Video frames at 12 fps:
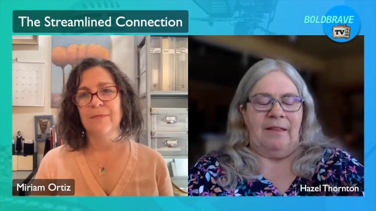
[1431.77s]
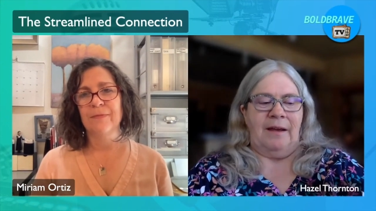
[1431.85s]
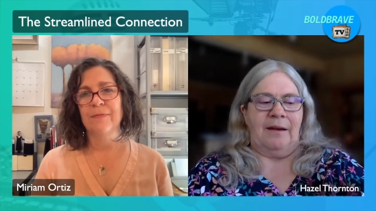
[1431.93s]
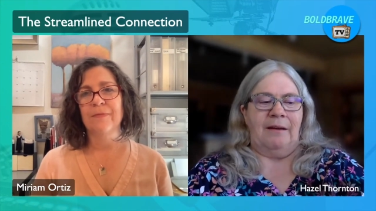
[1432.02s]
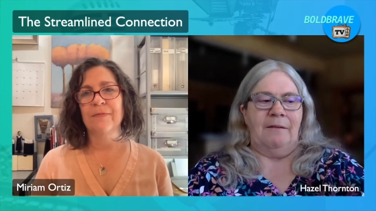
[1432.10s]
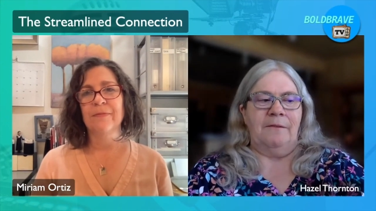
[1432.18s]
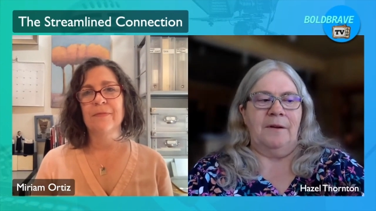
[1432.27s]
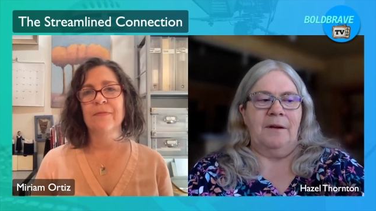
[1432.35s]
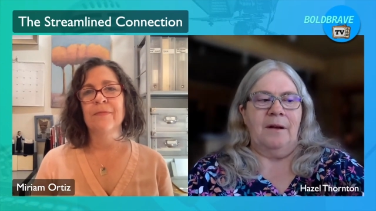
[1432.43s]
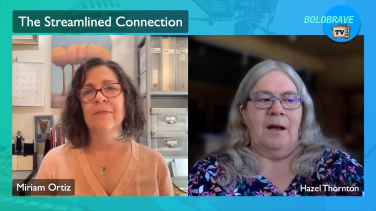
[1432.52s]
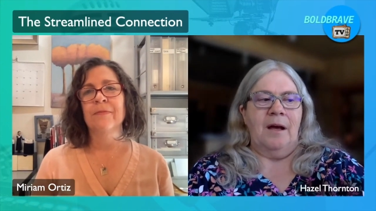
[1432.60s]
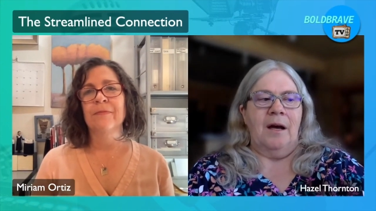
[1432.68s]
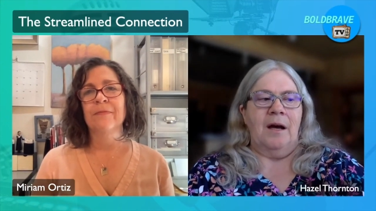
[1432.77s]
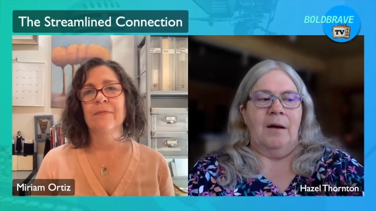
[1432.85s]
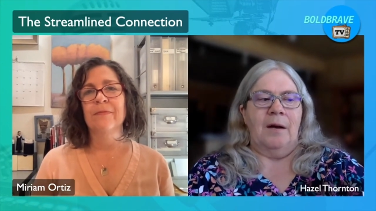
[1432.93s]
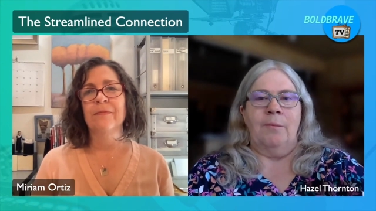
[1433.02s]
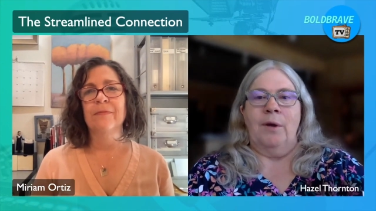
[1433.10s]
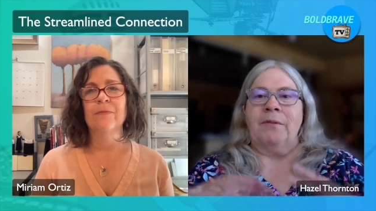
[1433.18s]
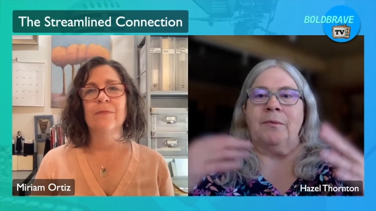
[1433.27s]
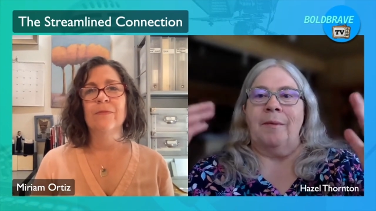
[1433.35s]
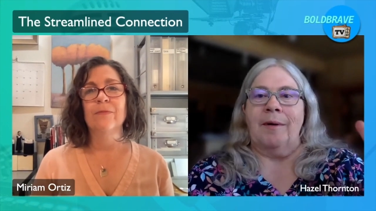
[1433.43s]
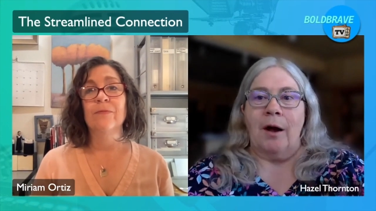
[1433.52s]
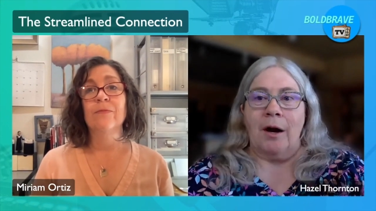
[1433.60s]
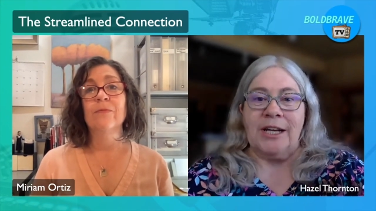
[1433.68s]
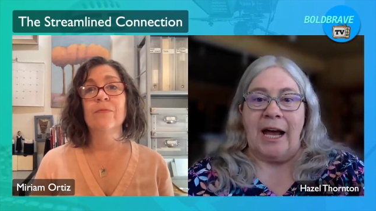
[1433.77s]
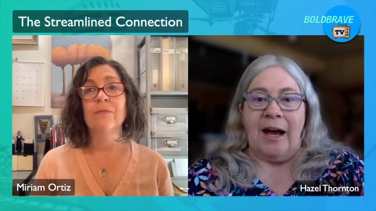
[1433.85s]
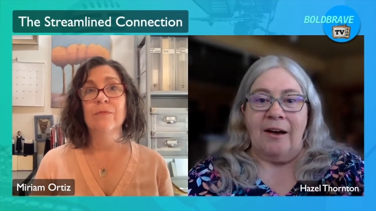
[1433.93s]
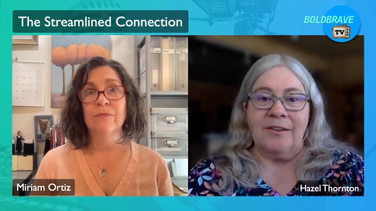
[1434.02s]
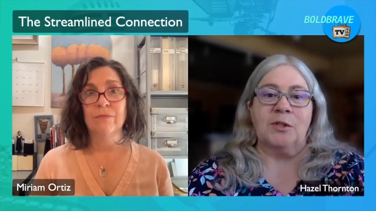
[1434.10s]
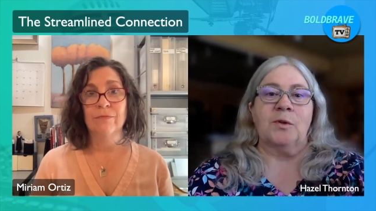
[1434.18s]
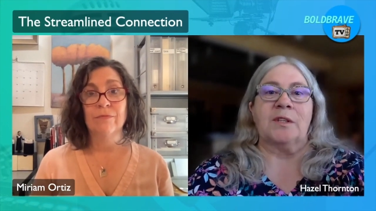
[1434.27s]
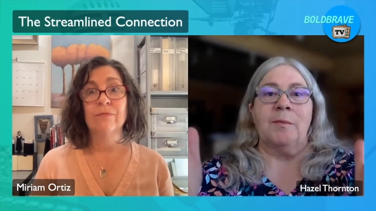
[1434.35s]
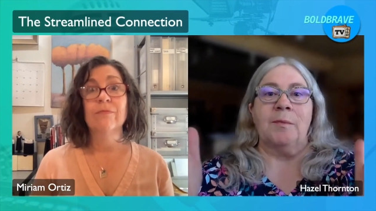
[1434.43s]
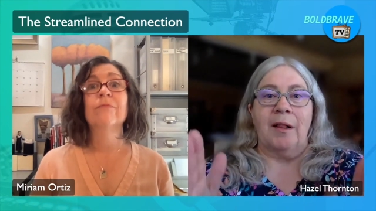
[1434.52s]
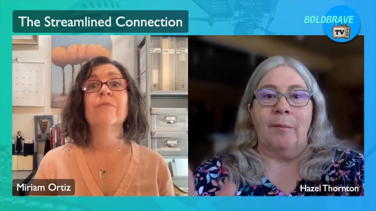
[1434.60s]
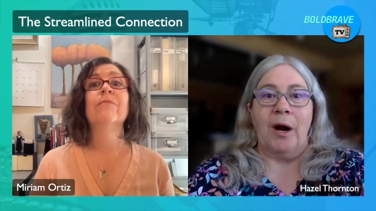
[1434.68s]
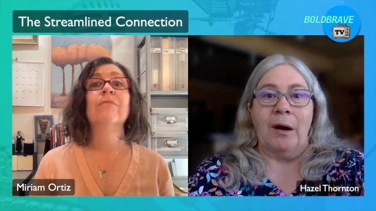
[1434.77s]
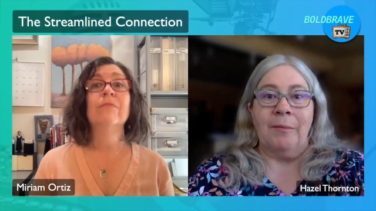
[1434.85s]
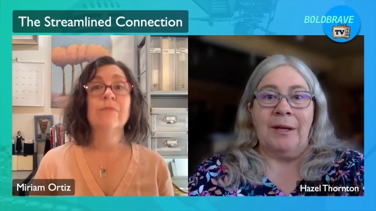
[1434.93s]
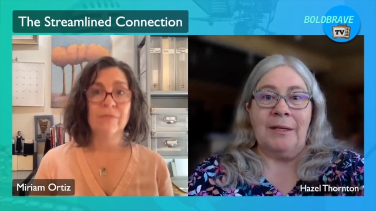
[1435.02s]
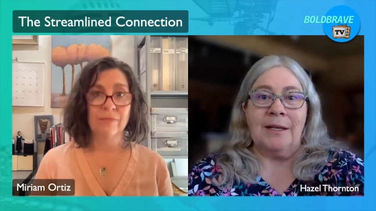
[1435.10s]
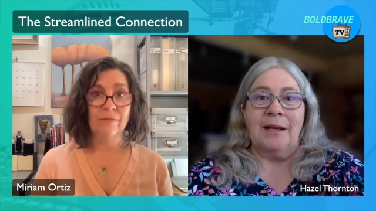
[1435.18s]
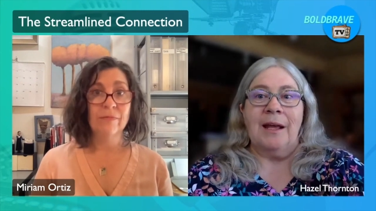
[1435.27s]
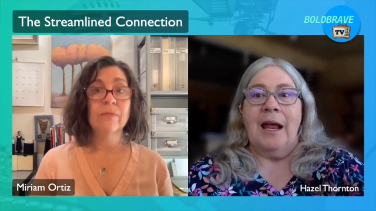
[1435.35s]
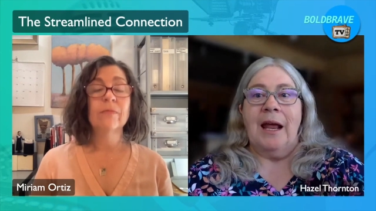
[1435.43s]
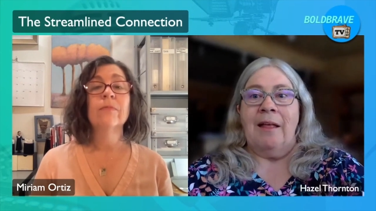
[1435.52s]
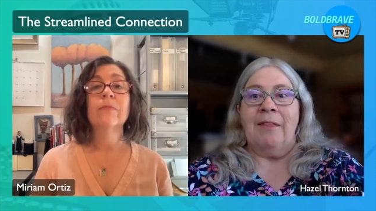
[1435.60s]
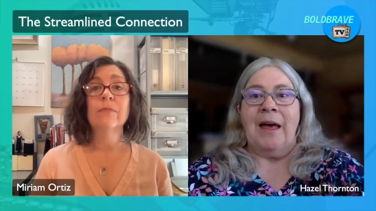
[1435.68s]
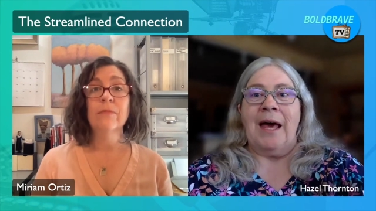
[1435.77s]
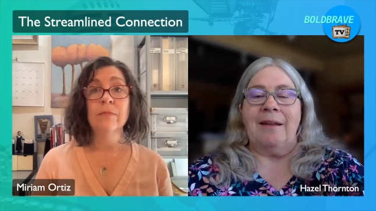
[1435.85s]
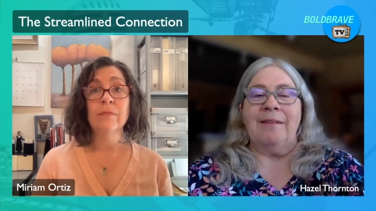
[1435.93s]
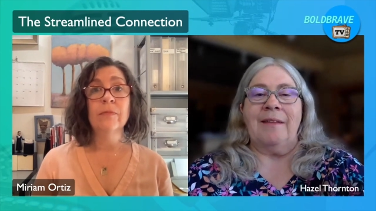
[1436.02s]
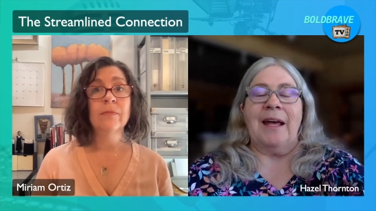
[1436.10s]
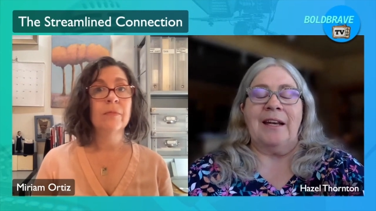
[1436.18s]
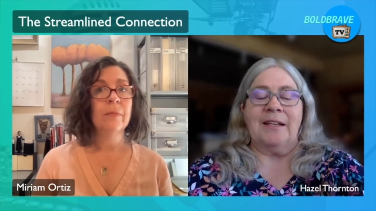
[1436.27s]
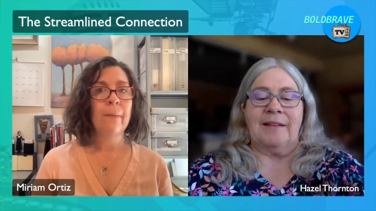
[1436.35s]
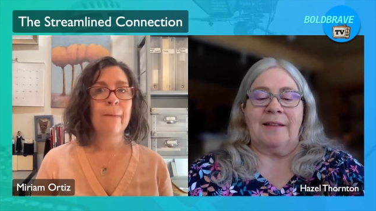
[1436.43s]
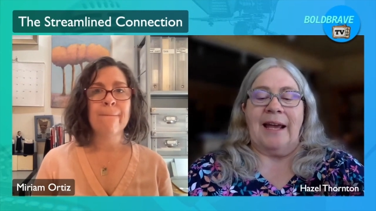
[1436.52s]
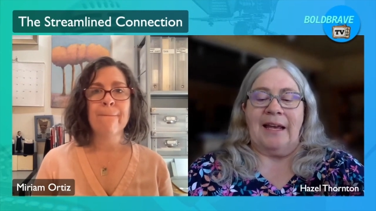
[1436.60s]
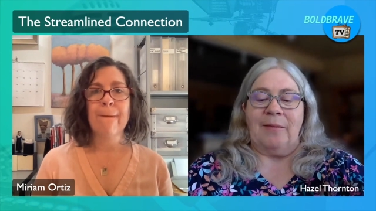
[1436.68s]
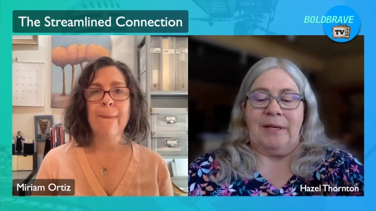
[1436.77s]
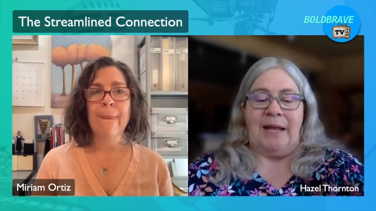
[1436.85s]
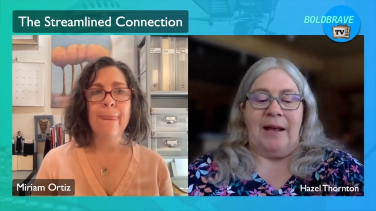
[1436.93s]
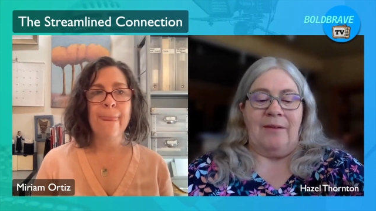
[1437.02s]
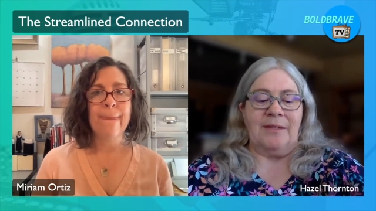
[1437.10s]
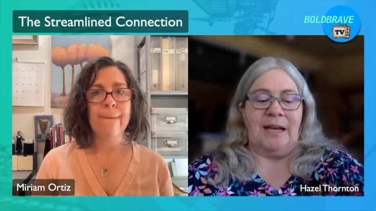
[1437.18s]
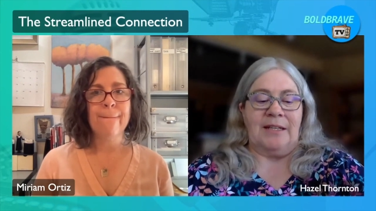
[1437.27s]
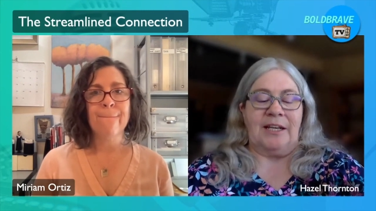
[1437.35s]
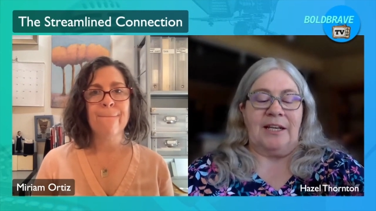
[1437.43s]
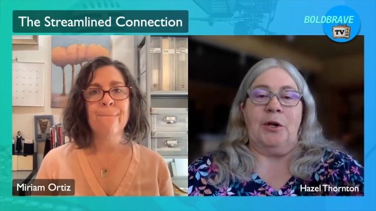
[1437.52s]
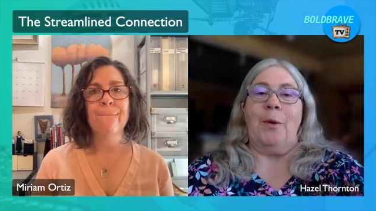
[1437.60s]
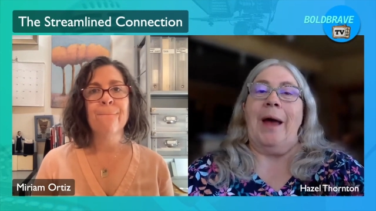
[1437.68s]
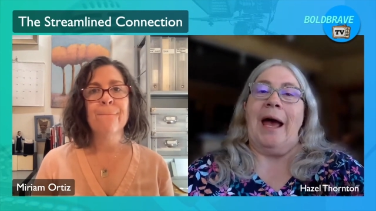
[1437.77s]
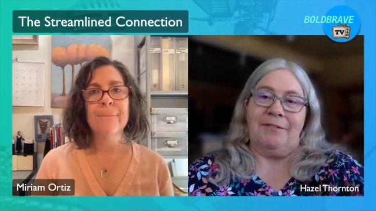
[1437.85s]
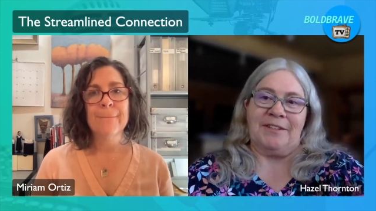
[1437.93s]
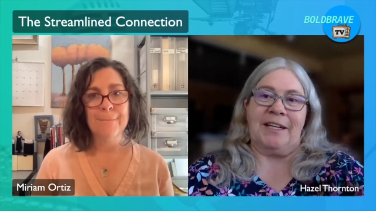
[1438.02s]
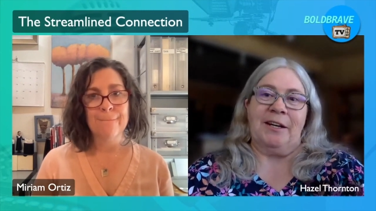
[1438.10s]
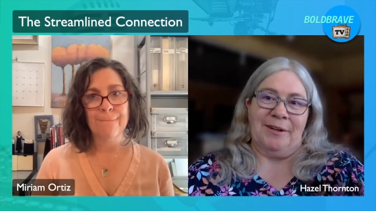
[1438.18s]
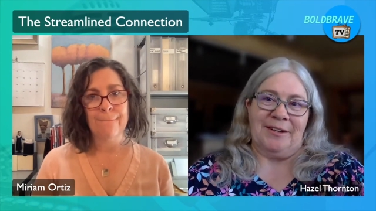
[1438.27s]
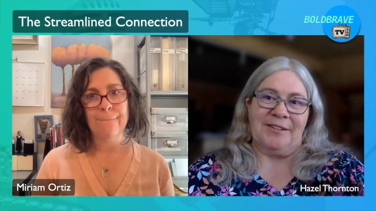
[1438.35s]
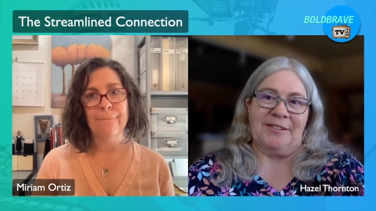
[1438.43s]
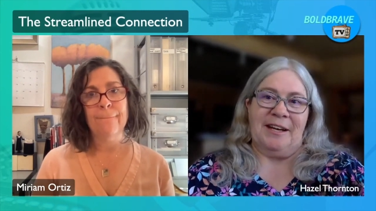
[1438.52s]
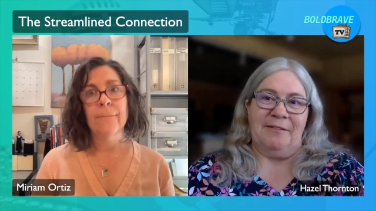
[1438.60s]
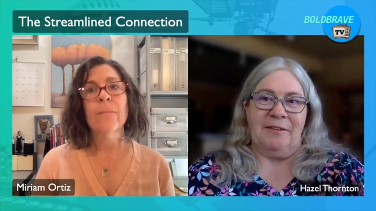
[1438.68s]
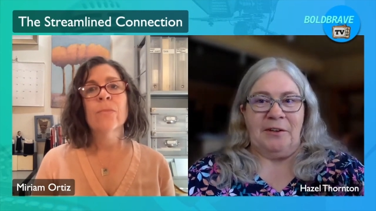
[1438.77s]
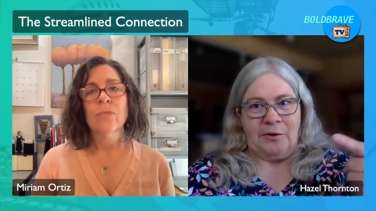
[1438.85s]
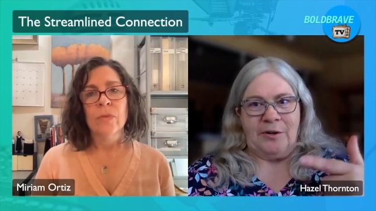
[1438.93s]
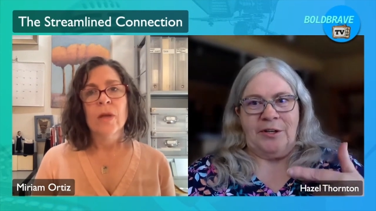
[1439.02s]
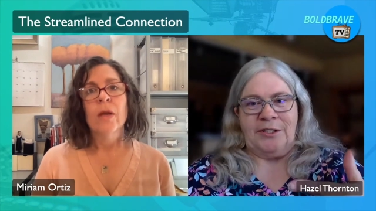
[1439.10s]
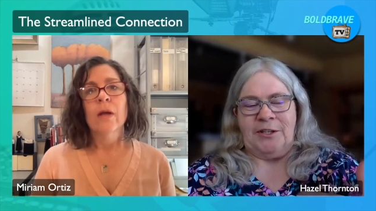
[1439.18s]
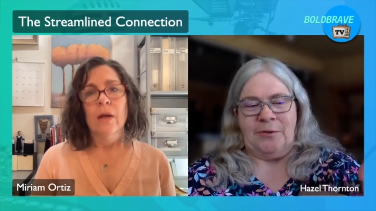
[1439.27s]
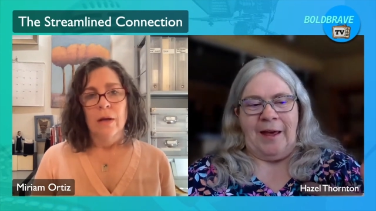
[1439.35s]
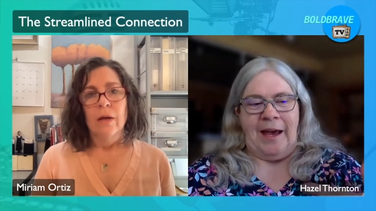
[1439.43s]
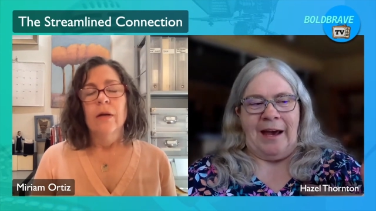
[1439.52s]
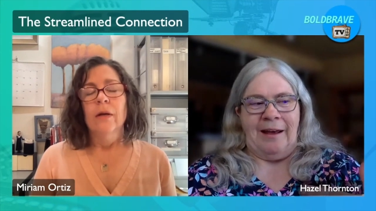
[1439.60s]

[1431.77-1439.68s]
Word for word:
Speaker 1: they think of moving from a large house to a small apartment. And that can be downsizing, and you have to get rid of stuff in order to do